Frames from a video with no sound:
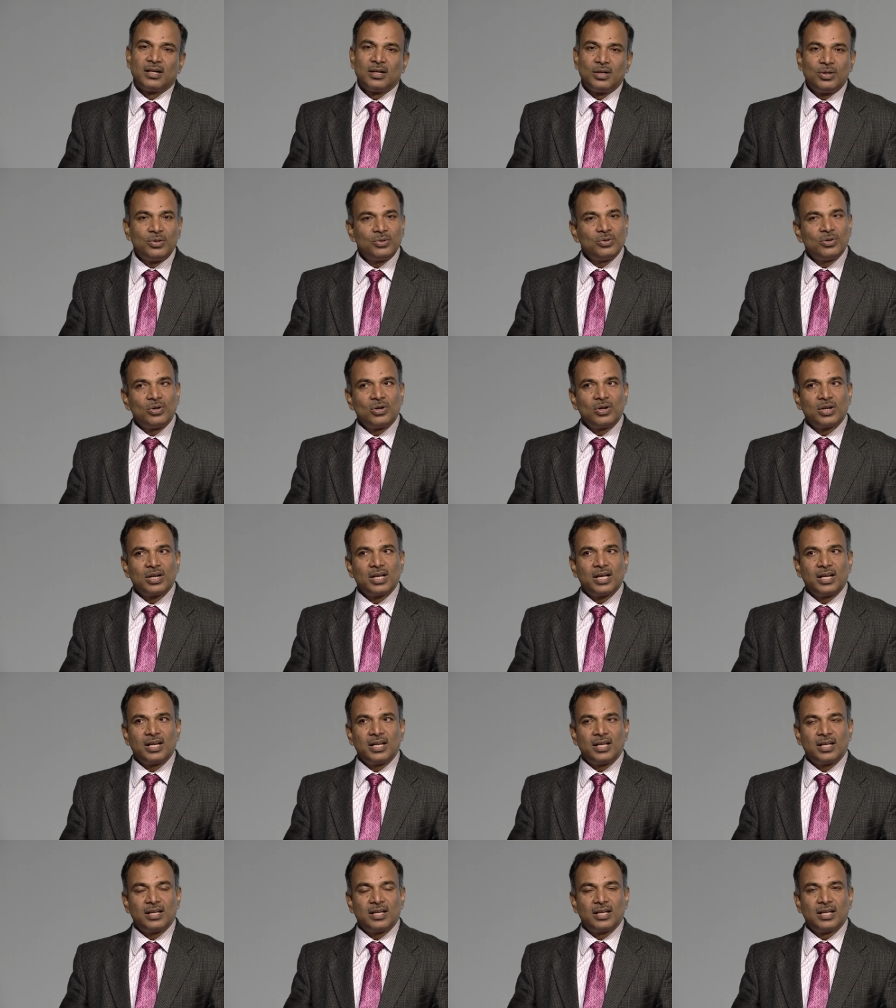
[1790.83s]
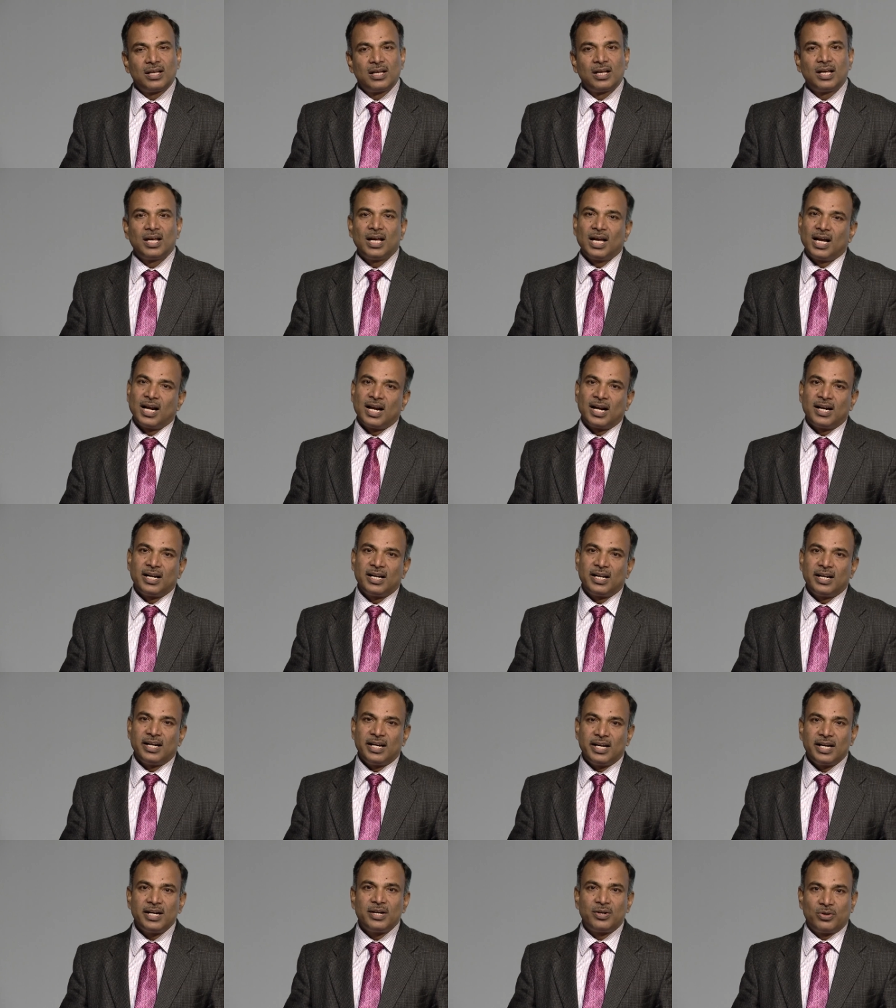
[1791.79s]
do organic and
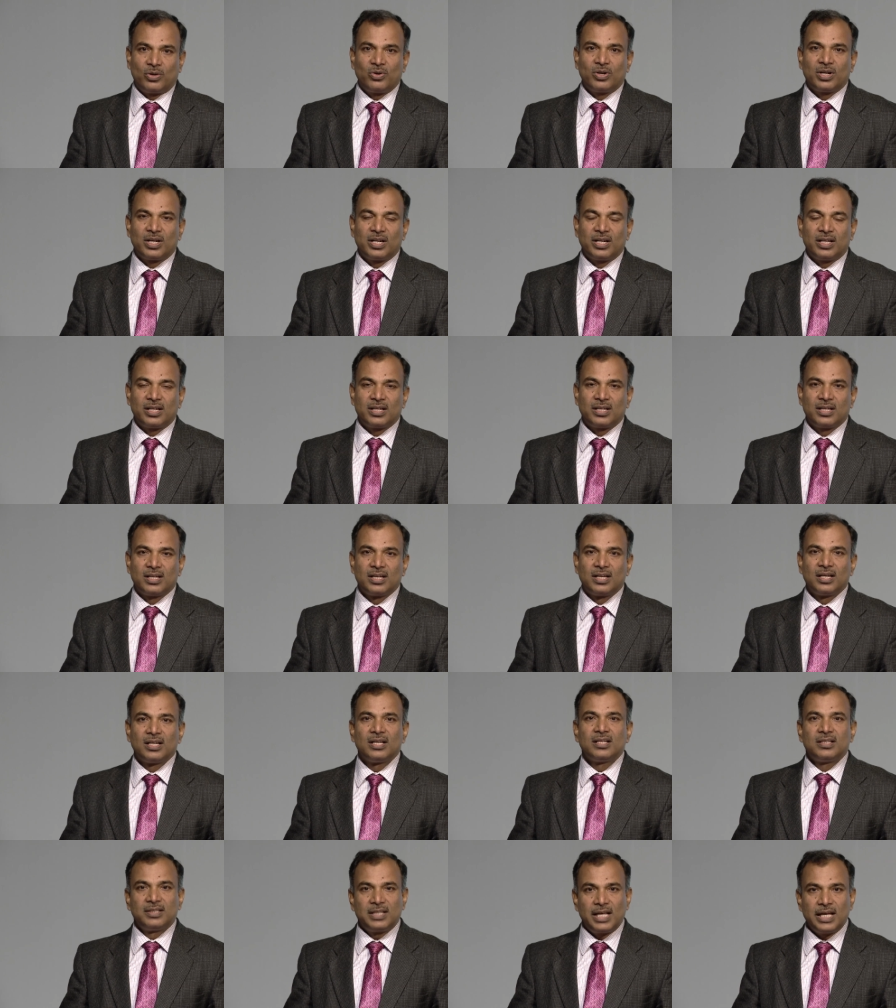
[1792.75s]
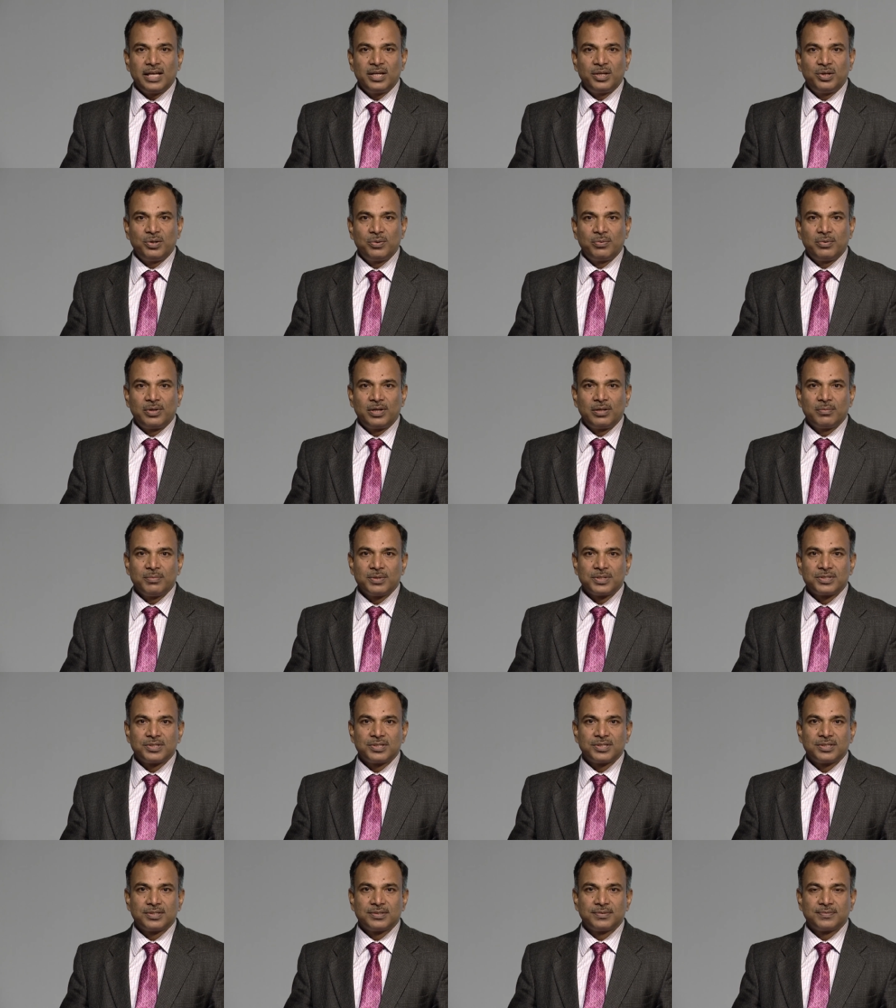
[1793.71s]
eat organic. Thank you very much.